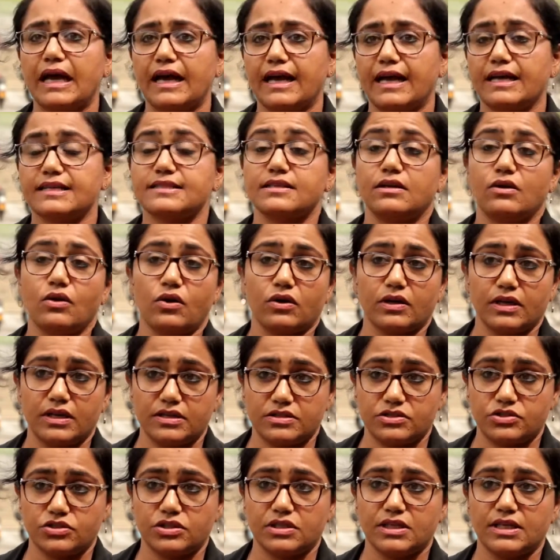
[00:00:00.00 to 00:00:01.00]
has a long
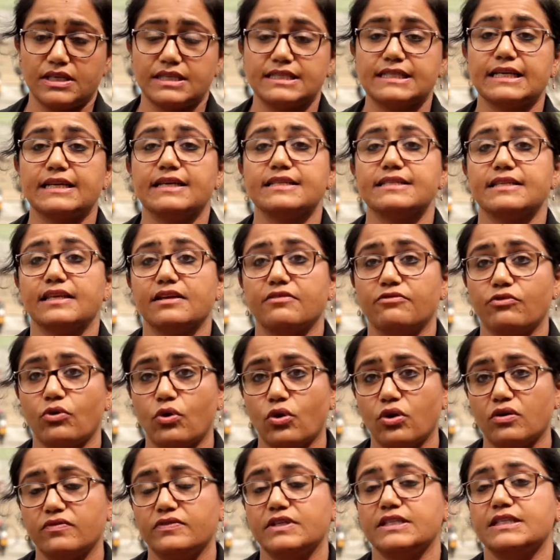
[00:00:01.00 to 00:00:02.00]
history. It has
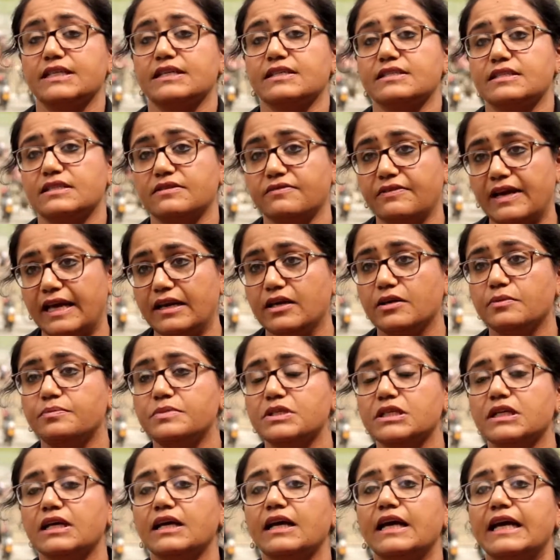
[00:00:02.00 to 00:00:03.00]
evolved, it has
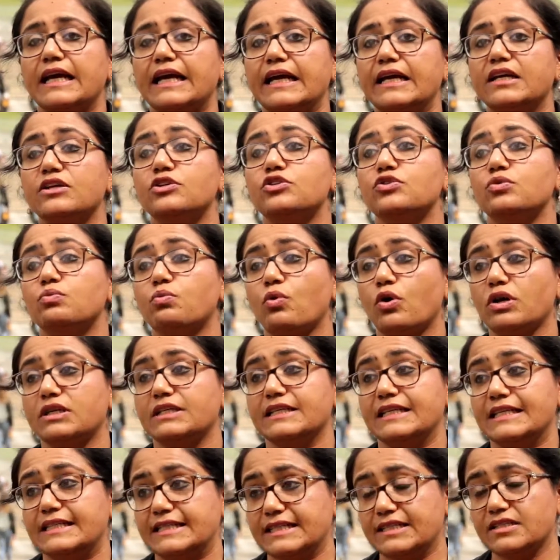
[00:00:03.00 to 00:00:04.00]
developed into what
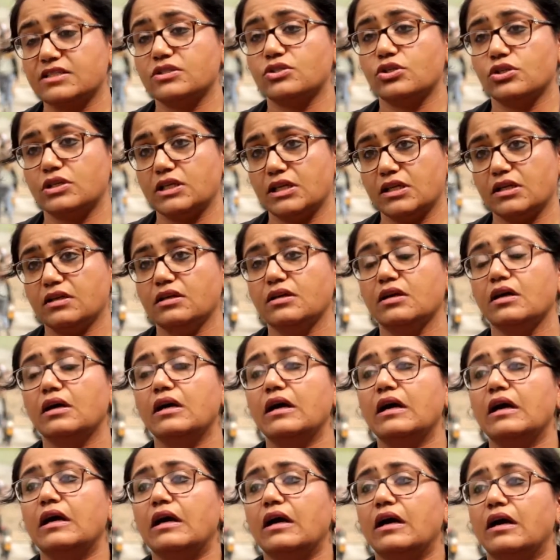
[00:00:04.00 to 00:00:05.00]
it is today
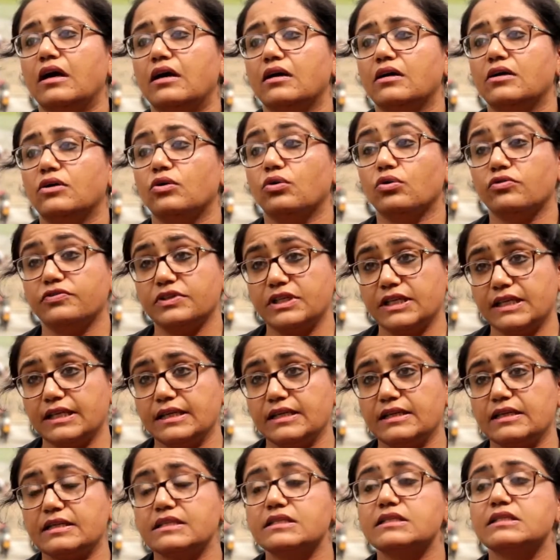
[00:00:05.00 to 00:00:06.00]
over the
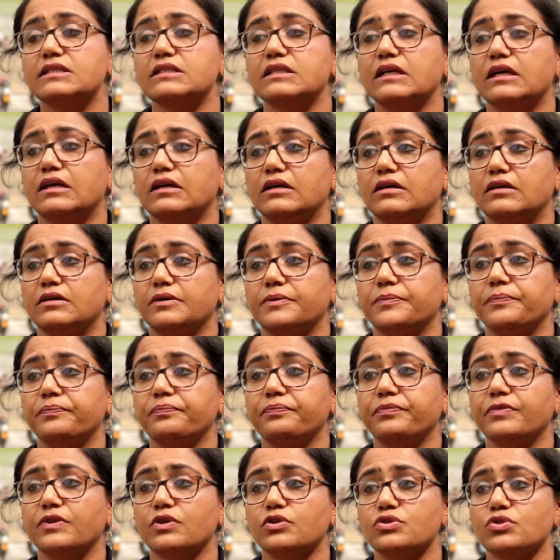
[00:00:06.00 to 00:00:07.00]
years.
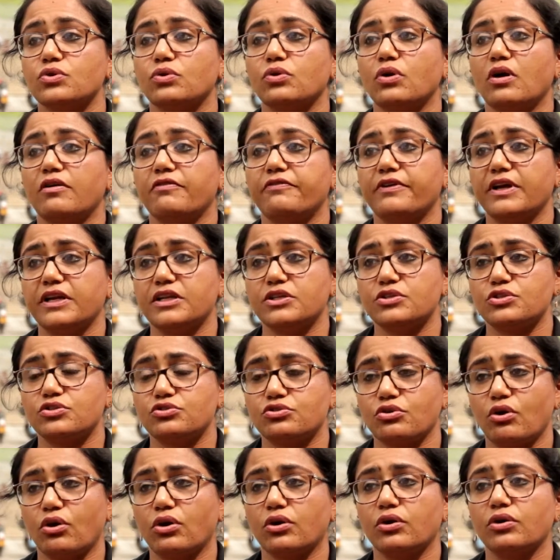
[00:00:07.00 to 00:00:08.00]
So a very
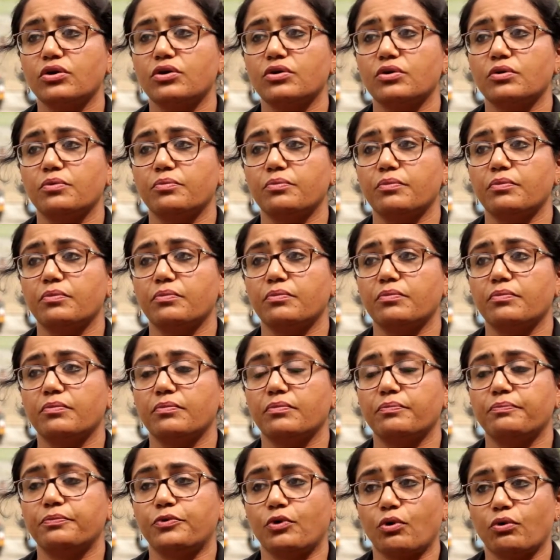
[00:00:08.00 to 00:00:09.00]
strong
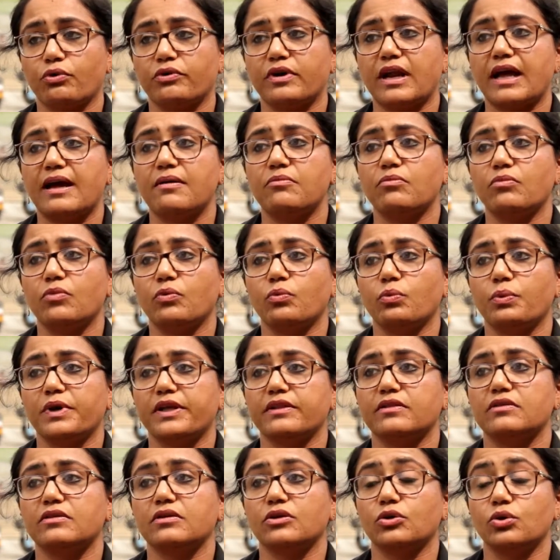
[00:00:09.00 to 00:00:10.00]
program
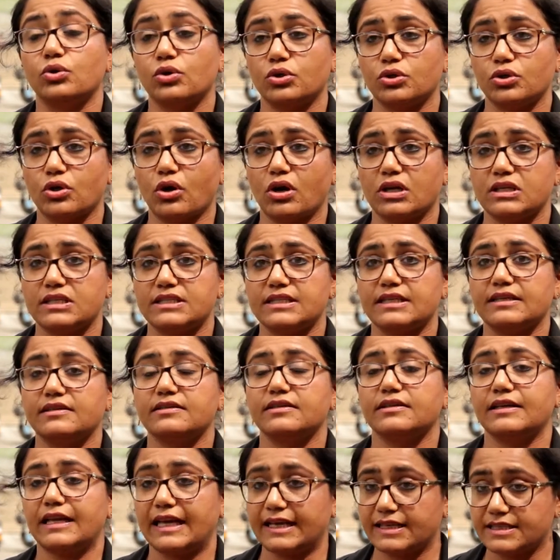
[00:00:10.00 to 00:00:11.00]
with good content
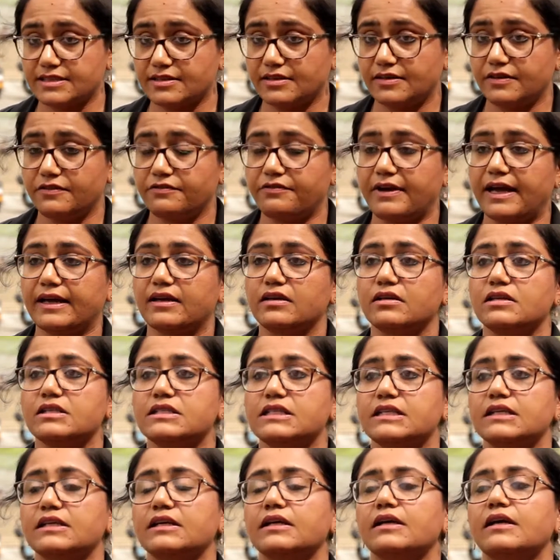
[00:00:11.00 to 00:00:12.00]
and excellent
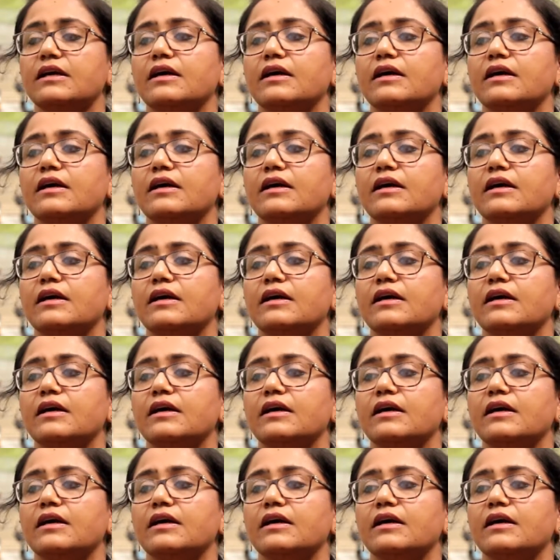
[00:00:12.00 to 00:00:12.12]
faculty.